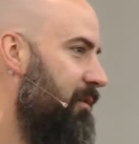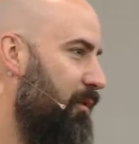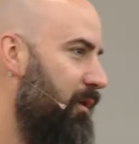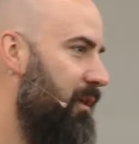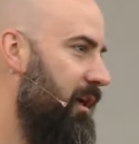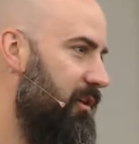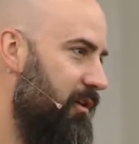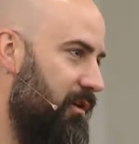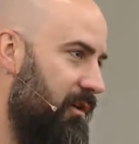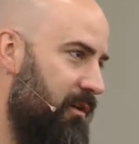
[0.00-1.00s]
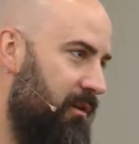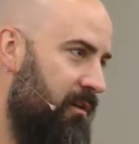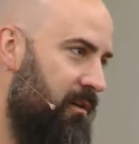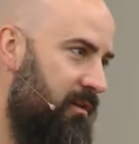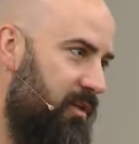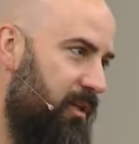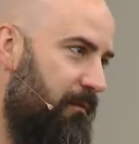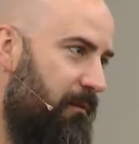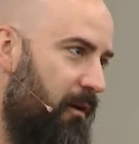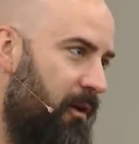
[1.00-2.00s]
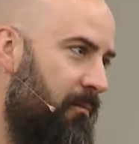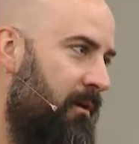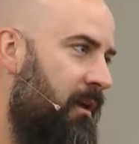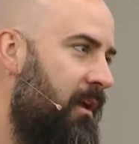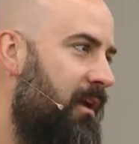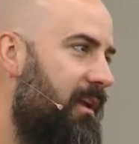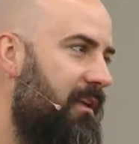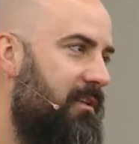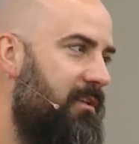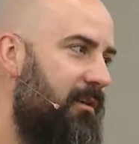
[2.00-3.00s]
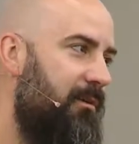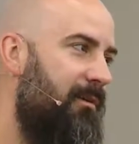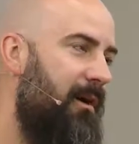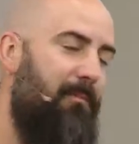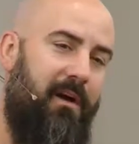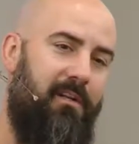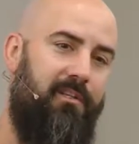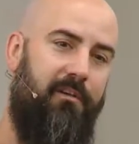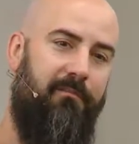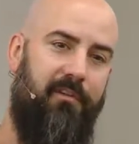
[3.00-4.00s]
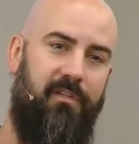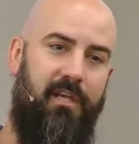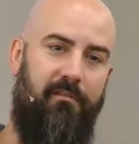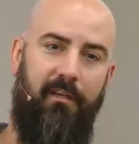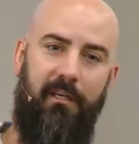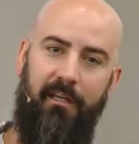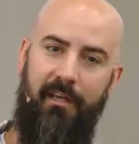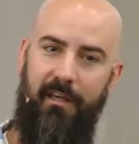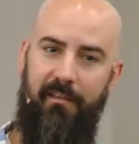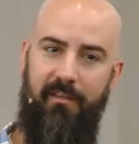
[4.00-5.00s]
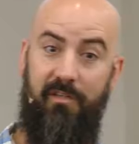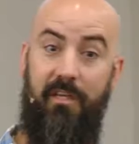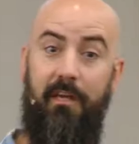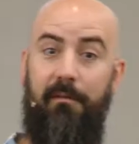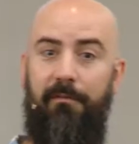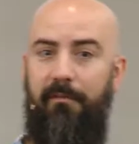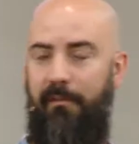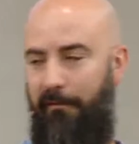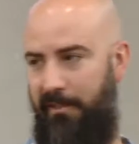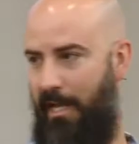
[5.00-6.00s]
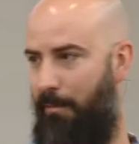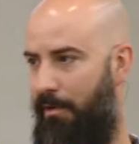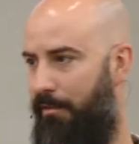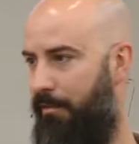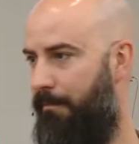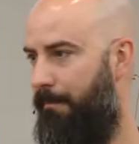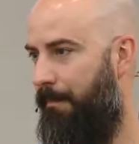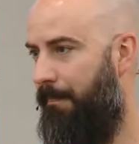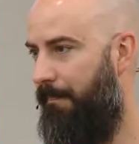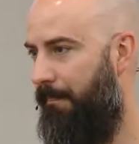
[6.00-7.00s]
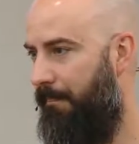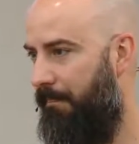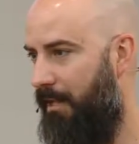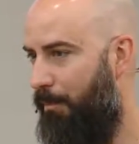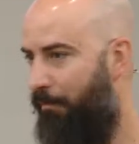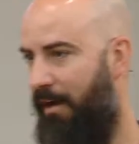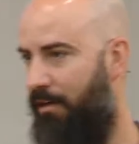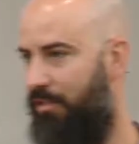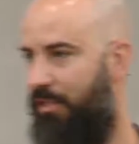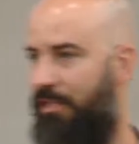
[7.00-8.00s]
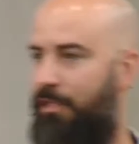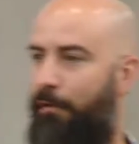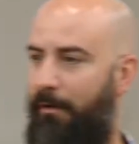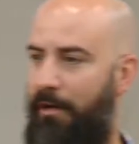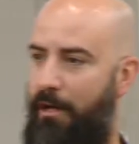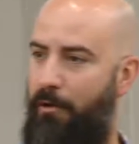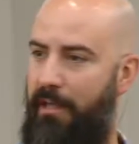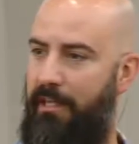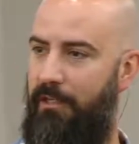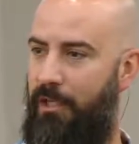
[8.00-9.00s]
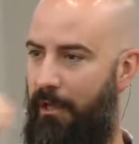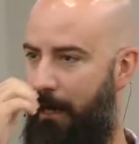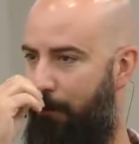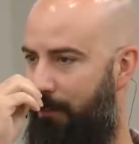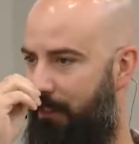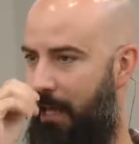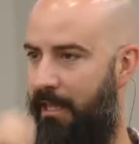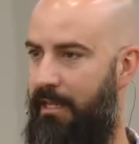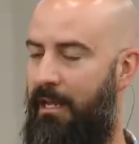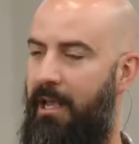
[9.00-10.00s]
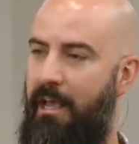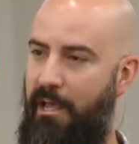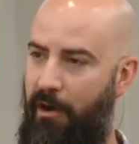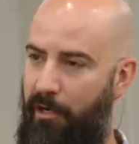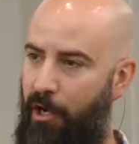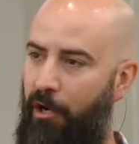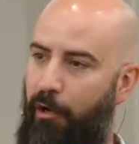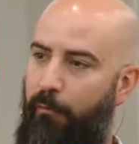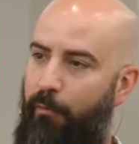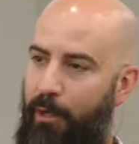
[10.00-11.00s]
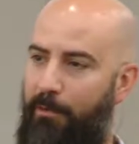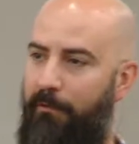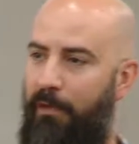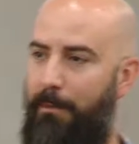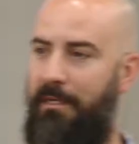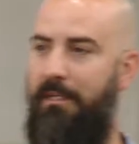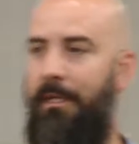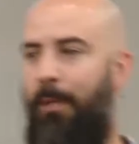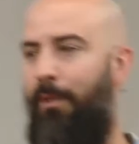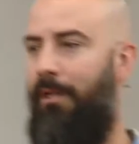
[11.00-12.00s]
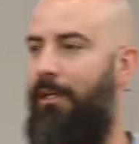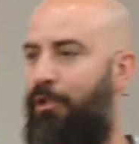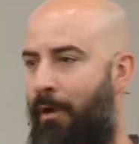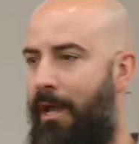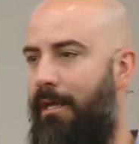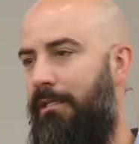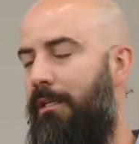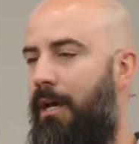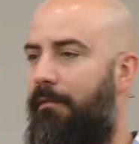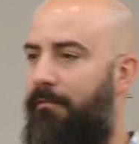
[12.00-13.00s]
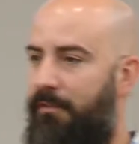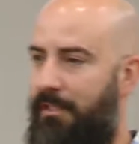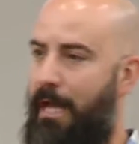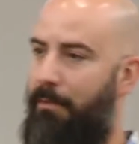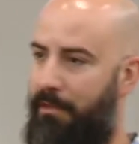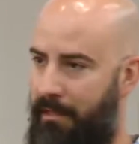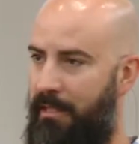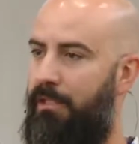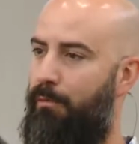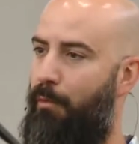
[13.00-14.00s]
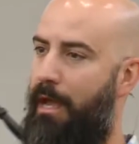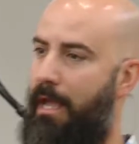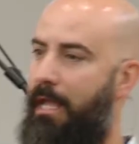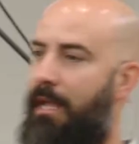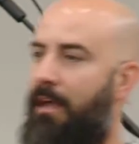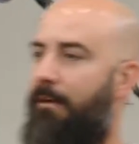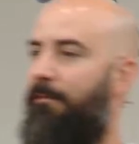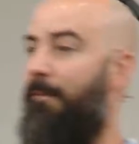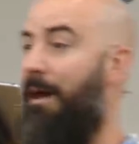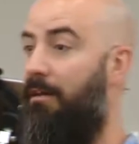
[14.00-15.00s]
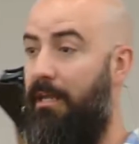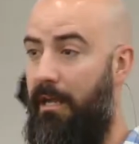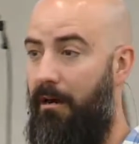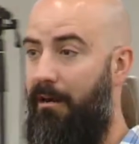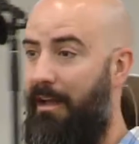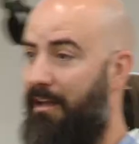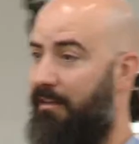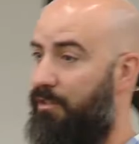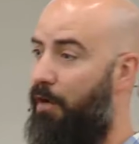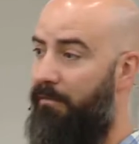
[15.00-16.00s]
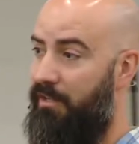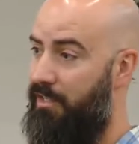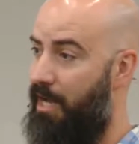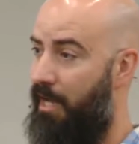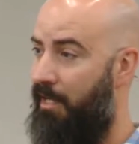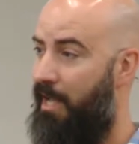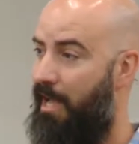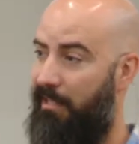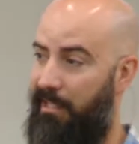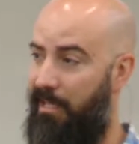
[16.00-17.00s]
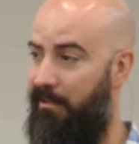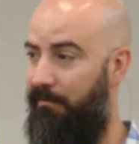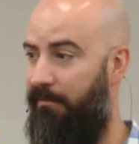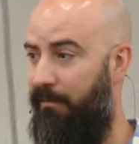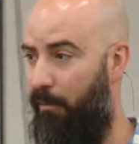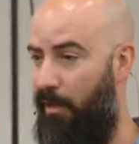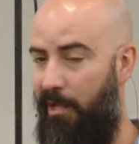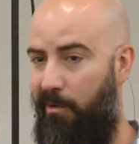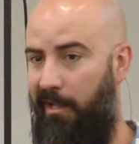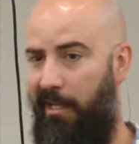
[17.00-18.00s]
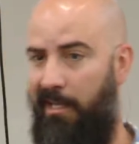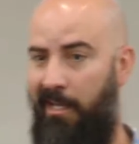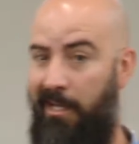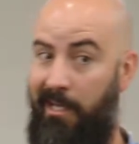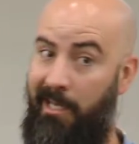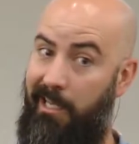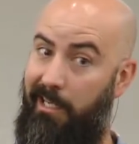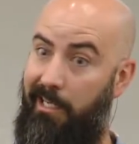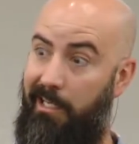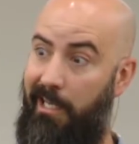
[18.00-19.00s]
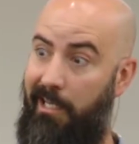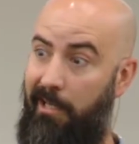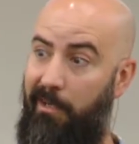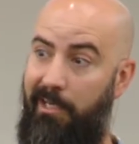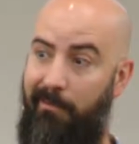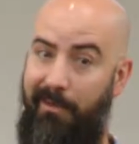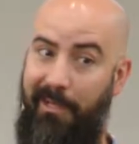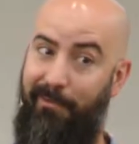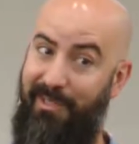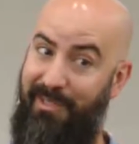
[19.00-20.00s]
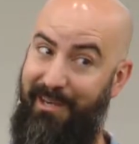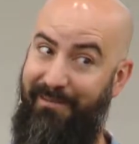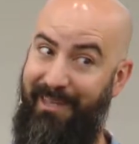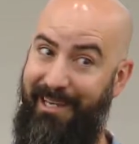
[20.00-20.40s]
the theological stiff arm into a posture of receiving this gift of Sabbath. And to be fair, it's, it's, still very new. I think Jill and I would say that in our current form, we've only been deliberately trying to kind of Sabbath in this way for about a year. And as often as not, at the end of the week, we're like, golly, we didn't really receive